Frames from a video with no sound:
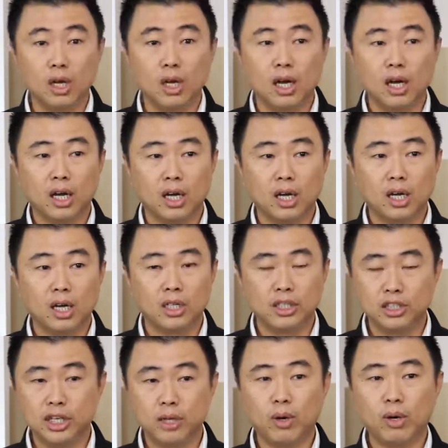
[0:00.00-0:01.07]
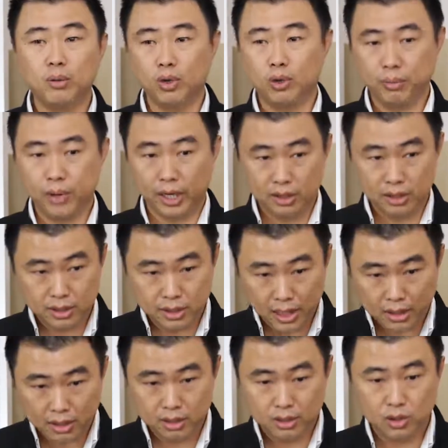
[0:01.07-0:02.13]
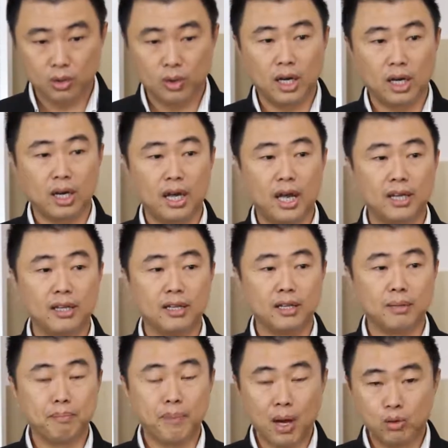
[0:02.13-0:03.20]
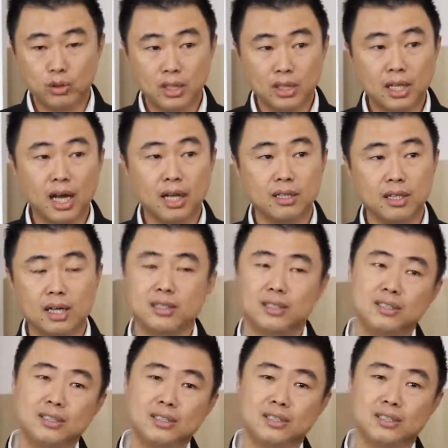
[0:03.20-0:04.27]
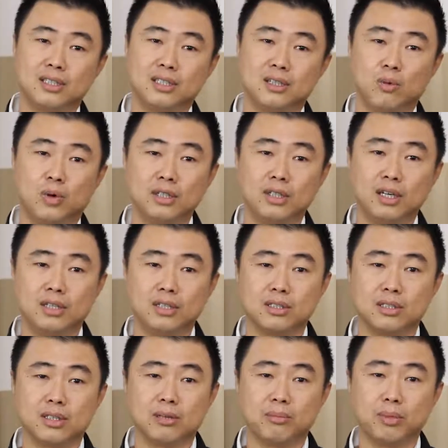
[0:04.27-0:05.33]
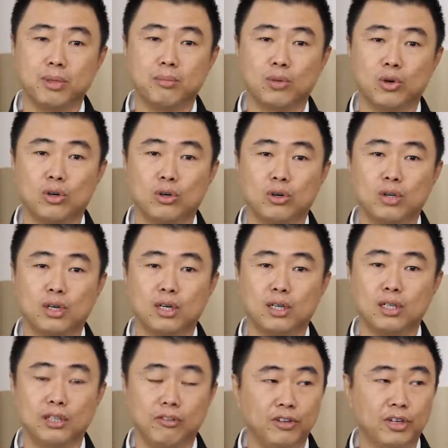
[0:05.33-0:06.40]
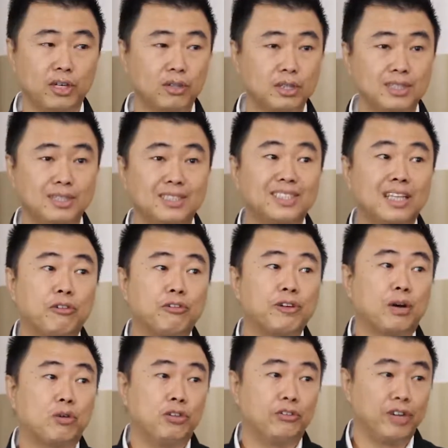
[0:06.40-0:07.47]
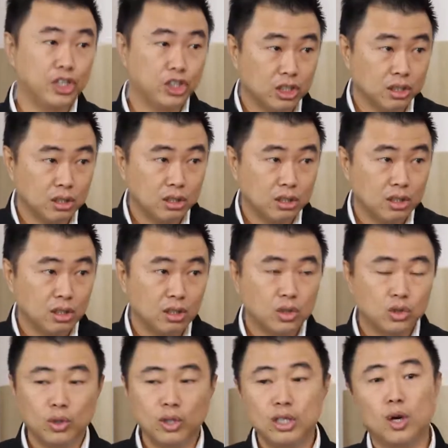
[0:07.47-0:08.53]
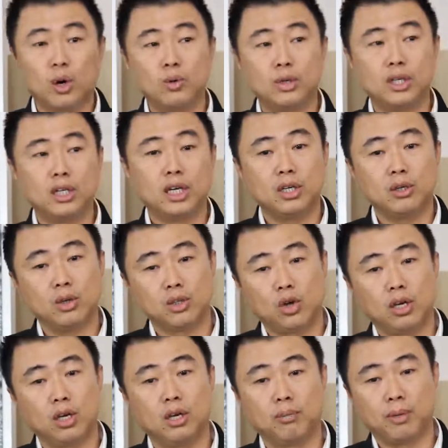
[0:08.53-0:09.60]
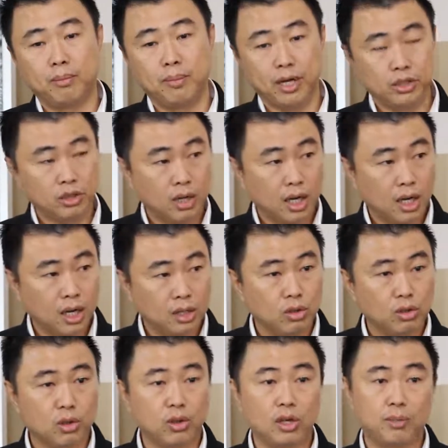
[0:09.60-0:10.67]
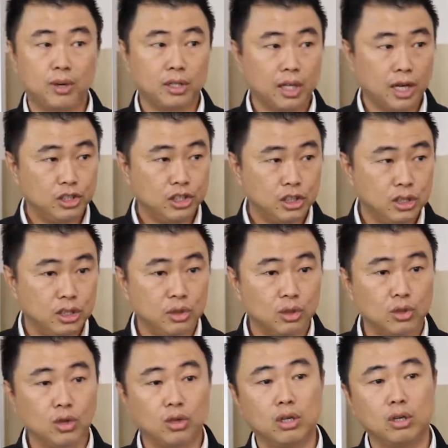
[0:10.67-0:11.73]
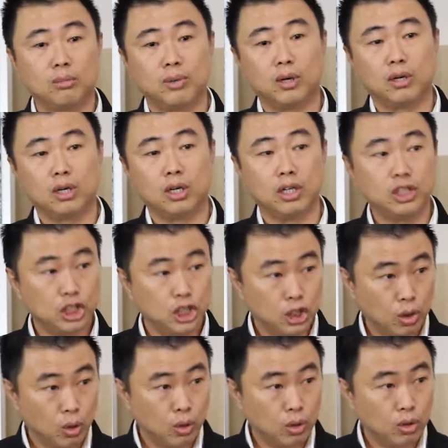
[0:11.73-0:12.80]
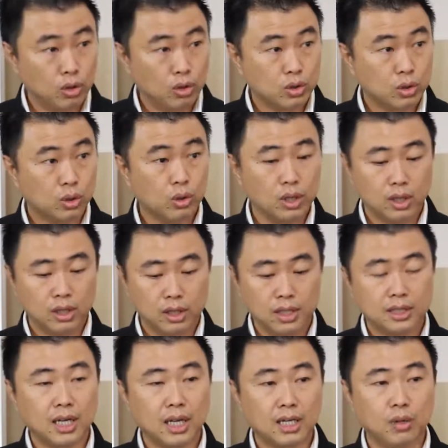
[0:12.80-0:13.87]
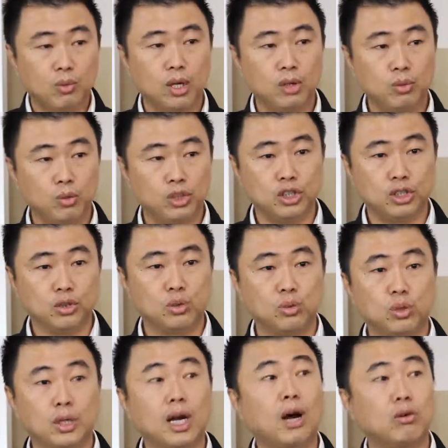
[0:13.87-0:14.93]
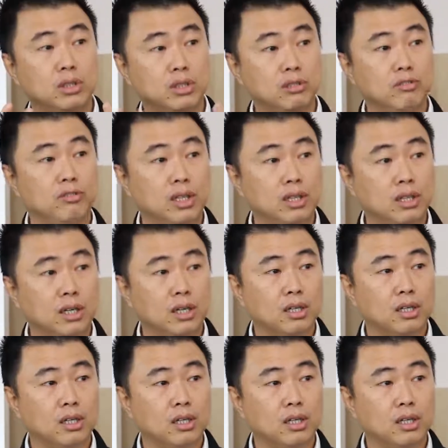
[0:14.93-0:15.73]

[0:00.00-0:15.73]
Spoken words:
So in JY we don't practice that. So and the mountain art, this is the one that is a bit more difficult. This is self-cultivation. So in the olden day, you are talking about martial art, you're talking about Tai Chi, you're talking about Qigong. So these are the one which is to cultivate